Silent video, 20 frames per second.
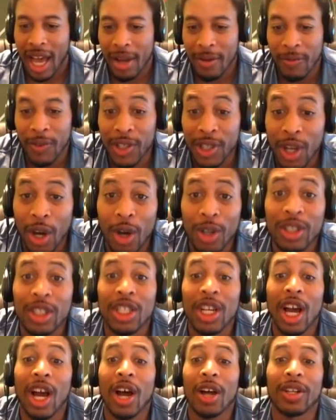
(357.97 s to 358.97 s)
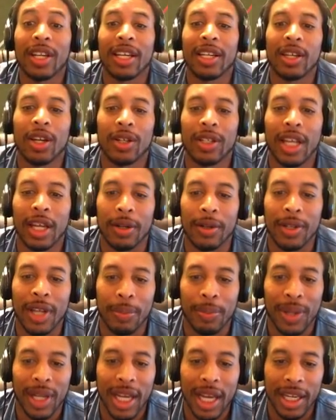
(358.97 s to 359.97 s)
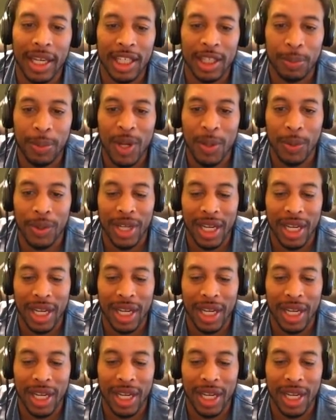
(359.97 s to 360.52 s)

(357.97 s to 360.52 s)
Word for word: For those of y'all that, that that play against people